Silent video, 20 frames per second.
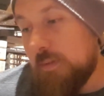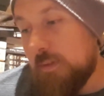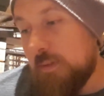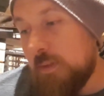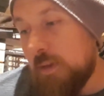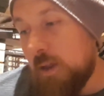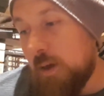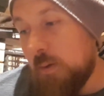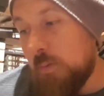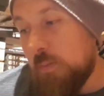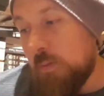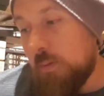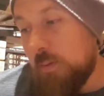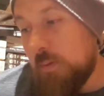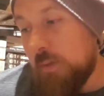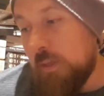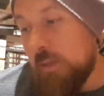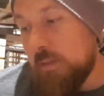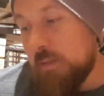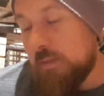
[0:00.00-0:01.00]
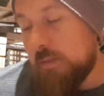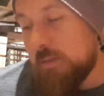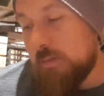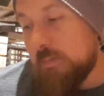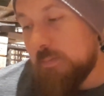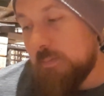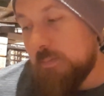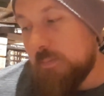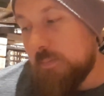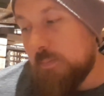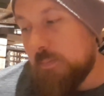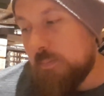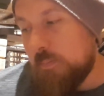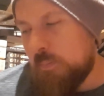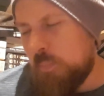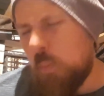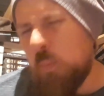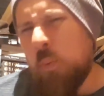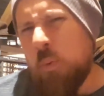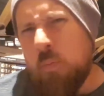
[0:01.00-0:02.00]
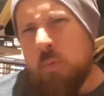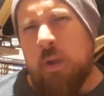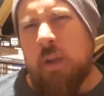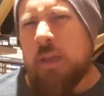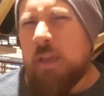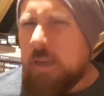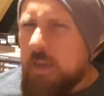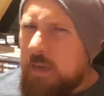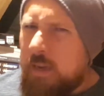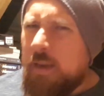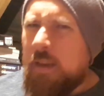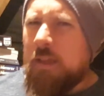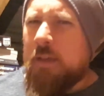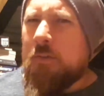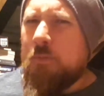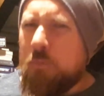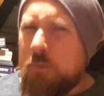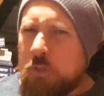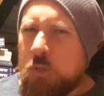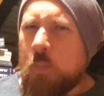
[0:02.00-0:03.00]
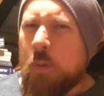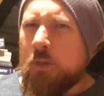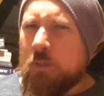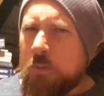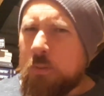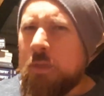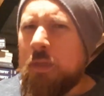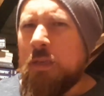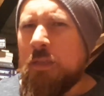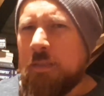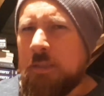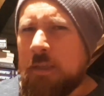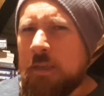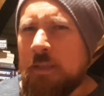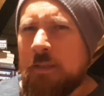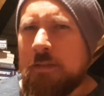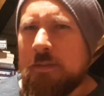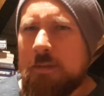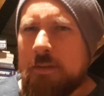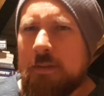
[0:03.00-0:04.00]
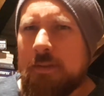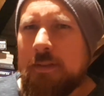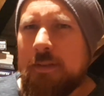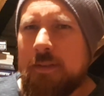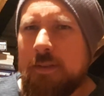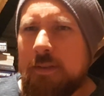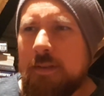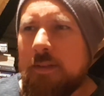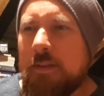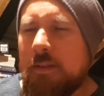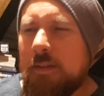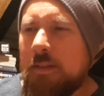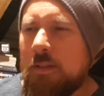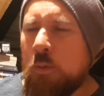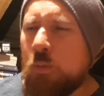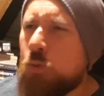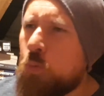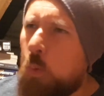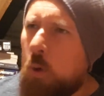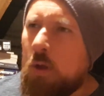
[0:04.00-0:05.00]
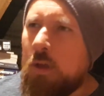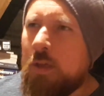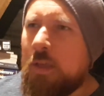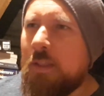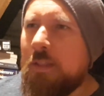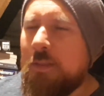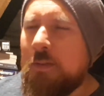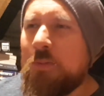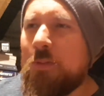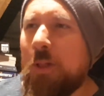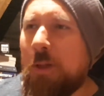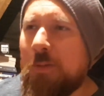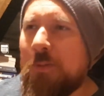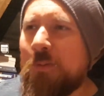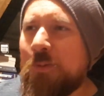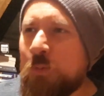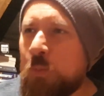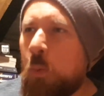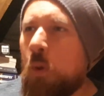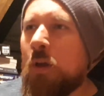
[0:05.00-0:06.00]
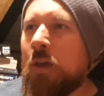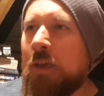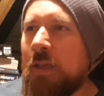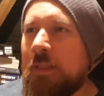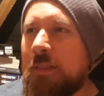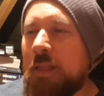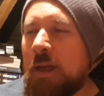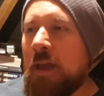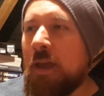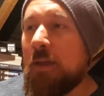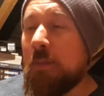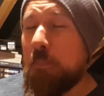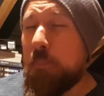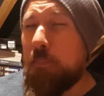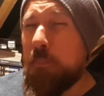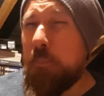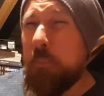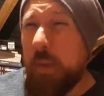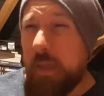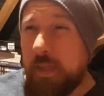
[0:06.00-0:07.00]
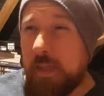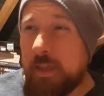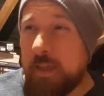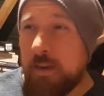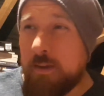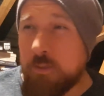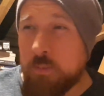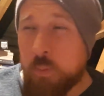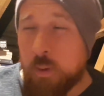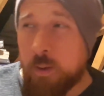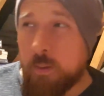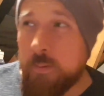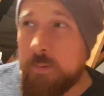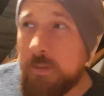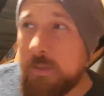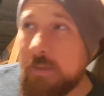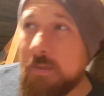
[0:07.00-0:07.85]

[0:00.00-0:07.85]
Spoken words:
you know, that but we're in a clinic for special needs kids. There was one kid. There was one kid there, big kid as well,